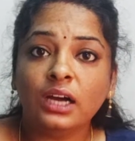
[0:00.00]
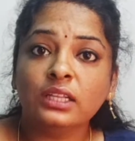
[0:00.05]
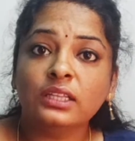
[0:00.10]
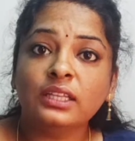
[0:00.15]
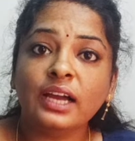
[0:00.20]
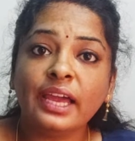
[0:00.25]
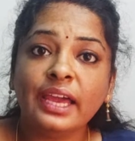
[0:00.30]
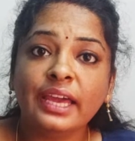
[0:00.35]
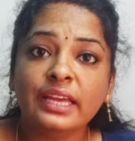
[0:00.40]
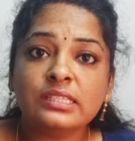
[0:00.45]

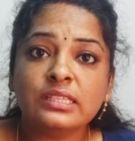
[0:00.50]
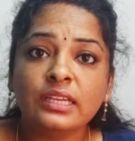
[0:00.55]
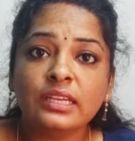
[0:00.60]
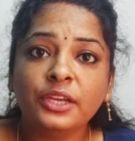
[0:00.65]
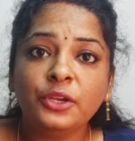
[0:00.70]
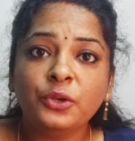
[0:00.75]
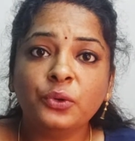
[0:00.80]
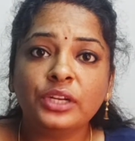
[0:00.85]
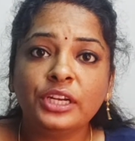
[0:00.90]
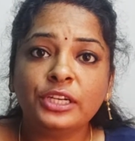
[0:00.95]
the
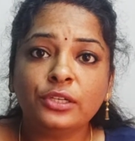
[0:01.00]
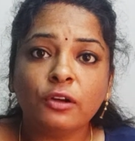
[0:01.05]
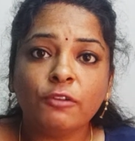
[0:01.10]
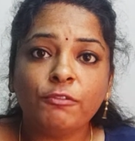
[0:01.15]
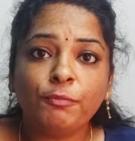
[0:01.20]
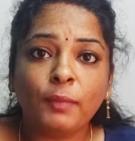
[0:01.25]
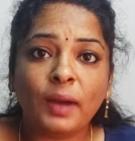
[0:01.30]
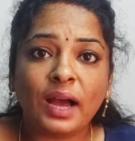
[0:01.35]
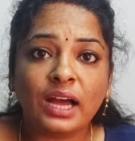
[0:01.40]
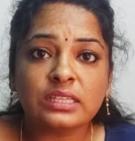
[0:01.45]
SI unit
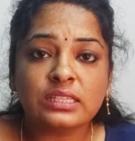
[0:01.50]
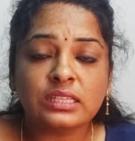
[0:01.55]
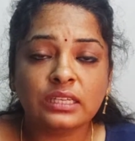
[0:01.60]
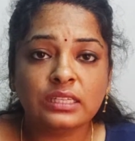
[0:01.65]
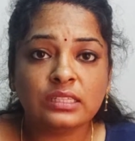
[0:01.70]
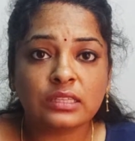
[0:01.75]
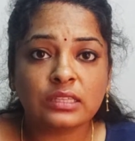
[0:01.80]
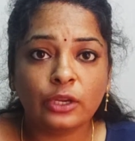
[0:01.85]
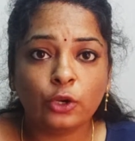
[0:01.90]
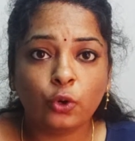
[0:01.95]
of mass
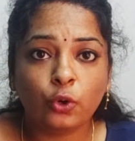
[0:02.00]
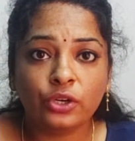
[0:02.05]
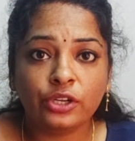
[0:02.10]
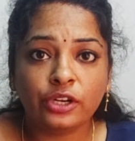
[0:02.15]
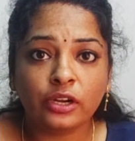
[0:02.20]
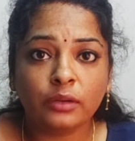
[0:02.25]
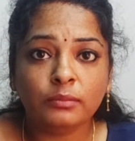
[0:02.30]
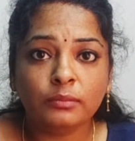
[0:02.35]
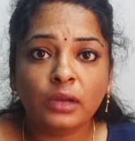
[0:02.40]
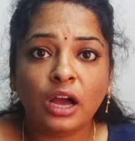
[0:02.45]
is
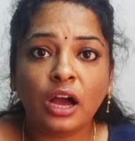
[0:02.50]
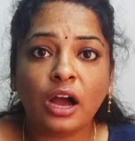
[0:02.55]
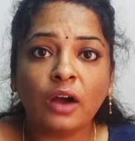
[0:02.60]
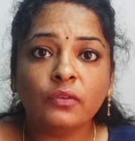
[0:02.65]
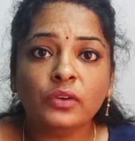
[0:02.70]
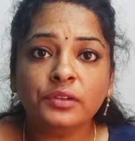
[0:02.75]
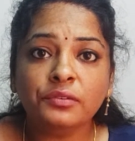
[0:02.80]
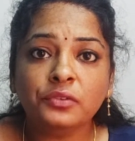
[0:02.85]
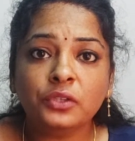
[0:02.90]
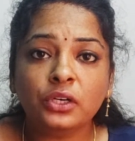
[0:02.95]
kilogram.
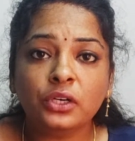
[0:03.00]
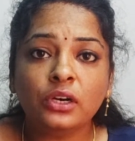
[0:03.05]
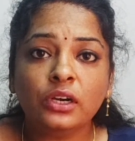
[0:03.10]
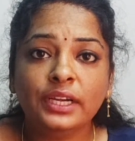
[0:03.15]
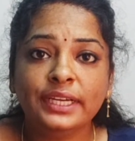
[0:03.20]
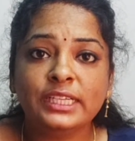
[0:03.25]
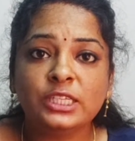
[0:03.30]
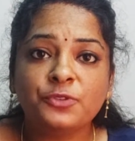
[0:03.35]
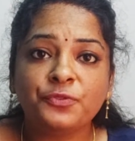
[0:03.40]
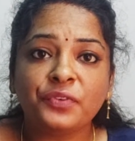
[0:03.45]
However,
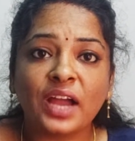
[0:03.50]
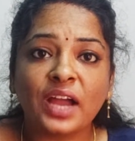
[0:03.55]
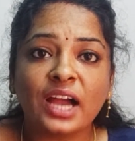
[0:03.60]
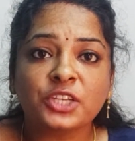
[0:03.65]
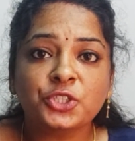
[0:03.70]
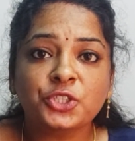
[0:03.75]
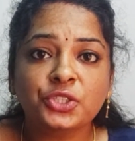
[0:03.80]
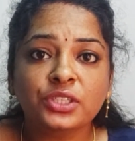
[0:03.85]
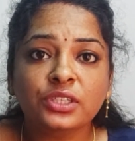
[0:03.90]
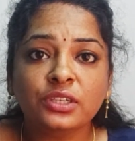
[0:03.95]
its
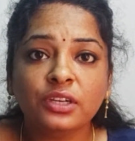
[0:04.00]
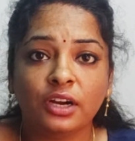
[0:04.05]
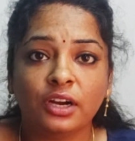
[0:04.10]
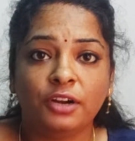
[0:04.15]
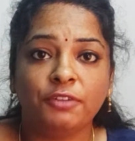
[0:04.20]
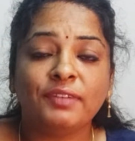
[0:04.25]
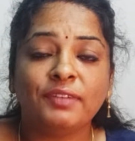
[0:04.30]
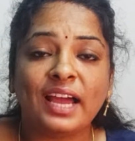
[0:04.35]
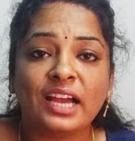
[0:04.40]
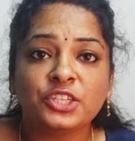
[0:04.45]
fraction
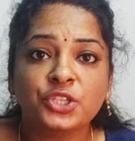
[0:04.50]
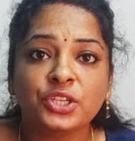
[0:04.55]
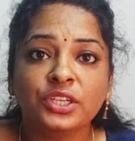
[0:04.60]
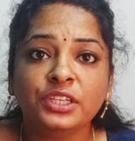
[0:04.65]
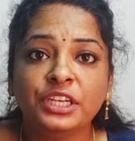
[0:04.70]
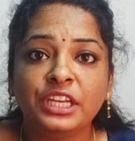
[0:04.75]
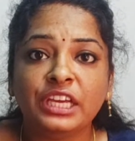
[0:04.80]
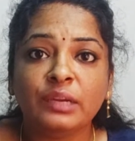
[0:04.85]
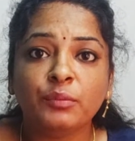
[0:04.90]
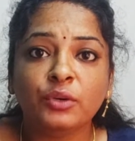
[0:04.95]

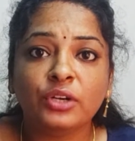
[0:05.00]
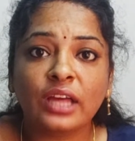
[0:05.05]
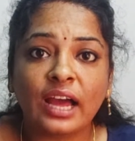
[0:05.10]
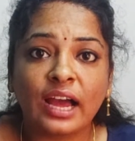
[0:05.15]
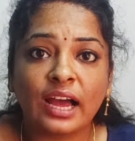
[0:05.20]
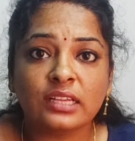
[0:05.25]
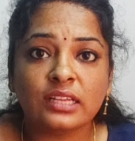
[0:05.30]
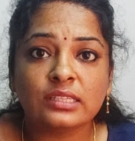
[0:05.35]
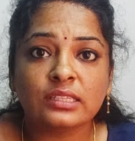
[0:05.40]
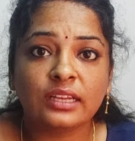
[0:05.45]
named
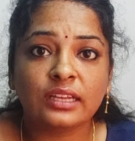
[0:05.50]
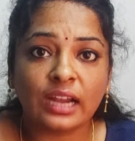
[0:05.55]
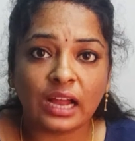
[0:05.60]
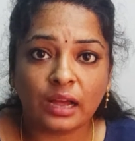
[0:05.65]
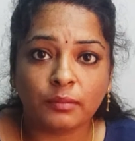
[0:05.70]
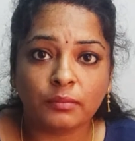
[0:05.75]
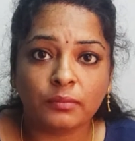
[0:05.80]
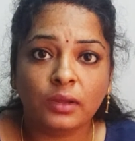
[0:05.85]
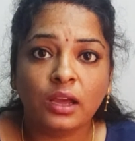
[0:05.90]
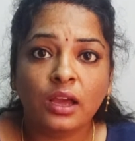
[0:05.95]
as
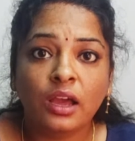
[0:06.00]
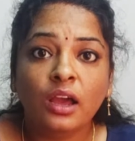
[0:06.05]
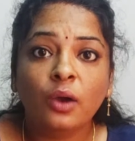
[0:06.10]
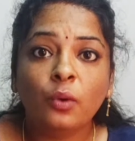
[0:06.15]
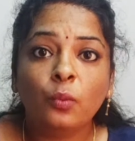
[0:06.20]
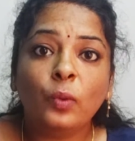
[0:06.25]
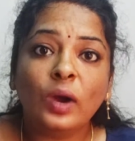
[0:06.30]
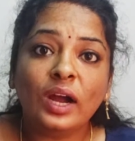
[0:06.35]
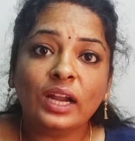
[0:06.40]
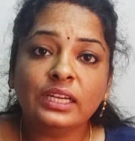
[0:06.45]
gram.
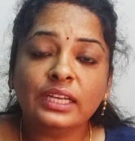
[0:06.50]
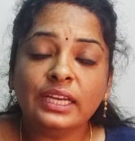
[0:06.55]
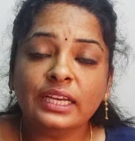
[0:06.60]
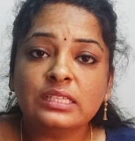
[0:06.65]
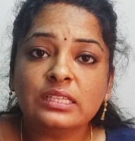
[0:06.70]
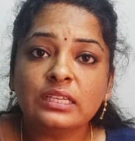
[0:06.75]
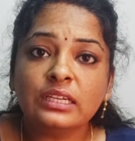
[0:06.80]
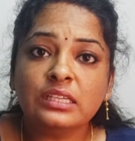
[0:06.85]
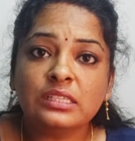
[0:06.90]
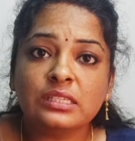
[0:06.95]
1
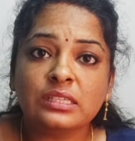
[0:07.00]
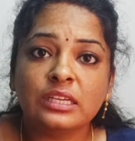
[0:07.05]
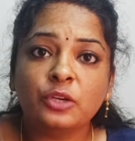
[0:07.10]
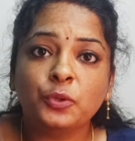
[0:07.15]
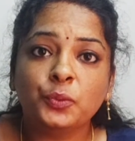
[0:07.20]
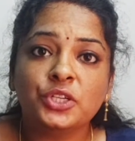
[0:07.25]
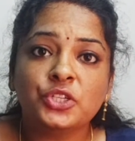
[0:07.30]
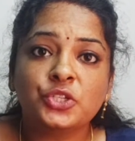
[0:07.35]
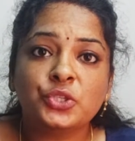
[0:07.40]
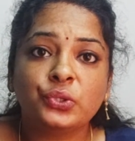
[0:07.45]
kg is
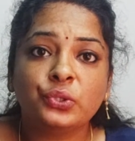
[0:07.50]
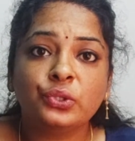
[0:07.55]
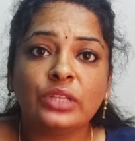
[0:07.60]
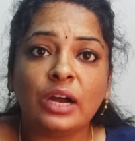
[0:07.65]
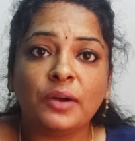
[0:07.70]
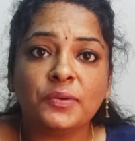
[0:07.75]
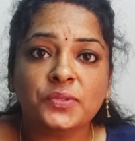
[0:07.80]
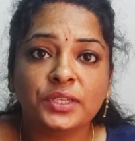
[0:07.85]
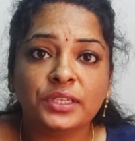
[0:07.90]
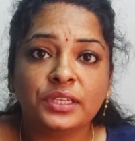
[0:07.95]
equals to
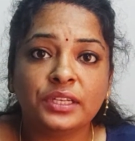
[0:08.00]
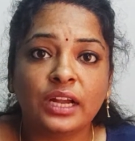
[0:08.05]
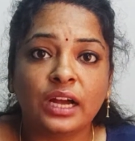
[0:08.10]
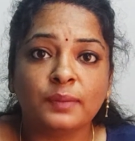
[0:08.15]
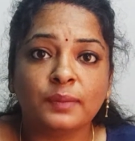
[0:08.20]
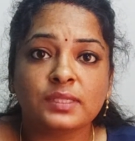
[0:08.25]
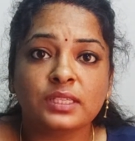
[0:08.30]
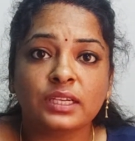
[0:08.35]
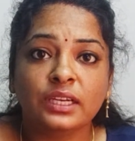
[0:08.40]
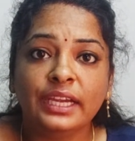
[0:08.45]
1000
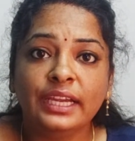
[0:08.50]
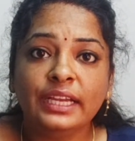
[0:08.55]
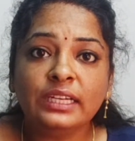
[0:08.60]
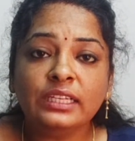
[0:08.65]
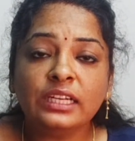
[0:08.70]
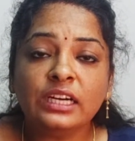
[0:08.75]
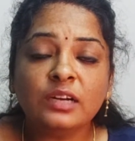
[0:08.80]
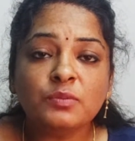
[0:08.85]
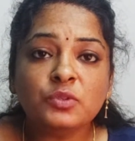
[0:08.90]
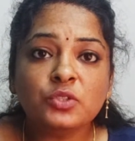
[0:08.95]
grams. In
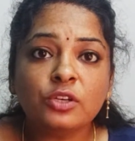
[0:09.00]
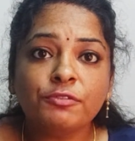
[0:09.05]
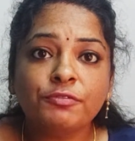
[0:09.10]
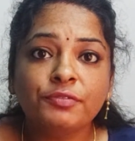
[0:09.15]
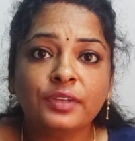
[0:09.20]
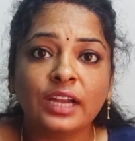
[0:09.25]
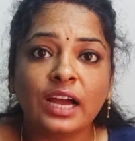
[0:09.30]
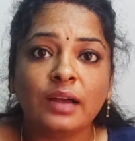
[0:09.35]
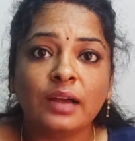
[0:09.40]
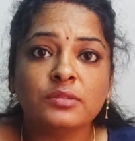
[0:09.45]
terms of
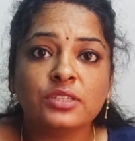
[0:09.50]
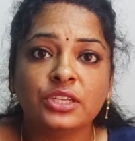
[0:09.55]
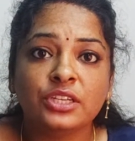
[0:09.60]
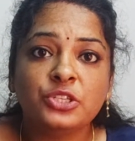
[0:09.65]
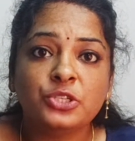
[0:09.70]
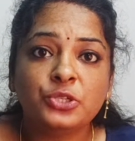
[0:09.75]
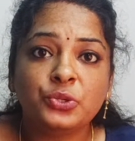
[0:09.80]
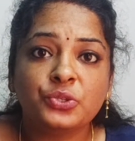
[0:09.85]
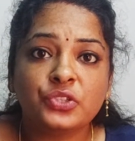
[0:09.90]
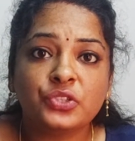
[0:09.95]
grams
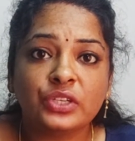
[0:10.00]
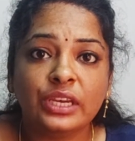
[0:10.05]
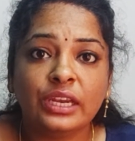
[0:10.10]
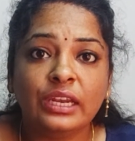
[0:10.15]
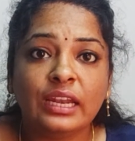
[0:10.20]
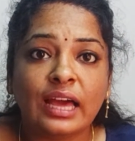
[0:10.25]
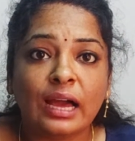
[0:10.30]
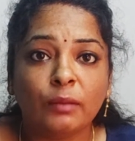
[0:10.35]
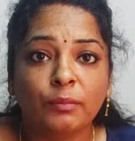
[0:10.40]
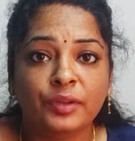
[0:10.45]
is used in
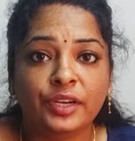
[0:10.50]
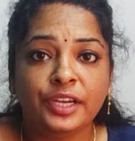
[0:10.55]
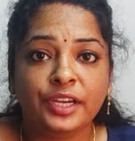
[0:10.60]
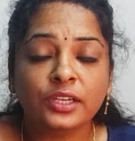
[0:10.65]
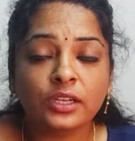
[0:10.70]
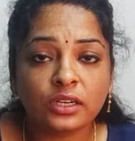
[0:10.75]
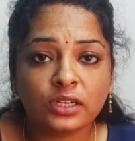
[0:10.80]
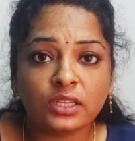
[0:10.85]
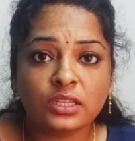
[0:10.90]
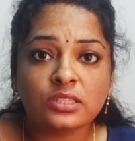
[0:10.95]

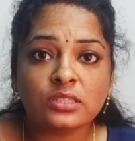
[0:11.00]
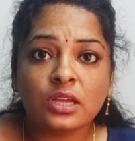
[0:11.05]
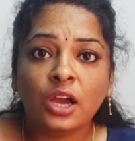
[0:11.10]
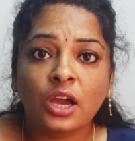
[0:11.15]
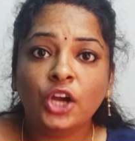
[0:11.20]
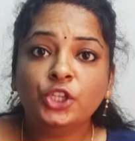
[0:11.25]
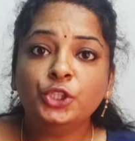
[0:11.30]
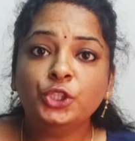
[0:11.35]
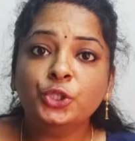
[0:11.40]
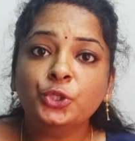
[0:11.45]
laboratories
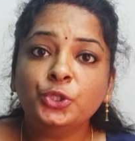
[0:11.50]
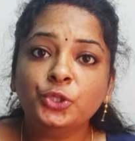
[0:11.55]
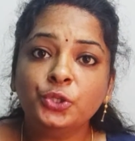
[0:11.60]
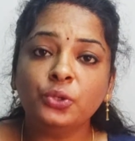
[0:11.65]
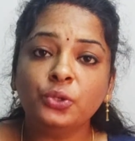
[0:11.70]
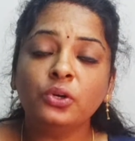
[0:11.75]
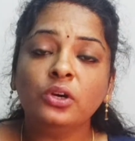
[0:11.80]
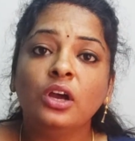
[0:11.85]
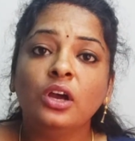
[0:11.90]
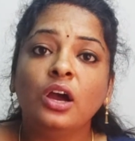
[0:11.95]
due
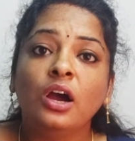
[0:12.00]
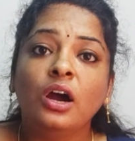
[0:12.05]
to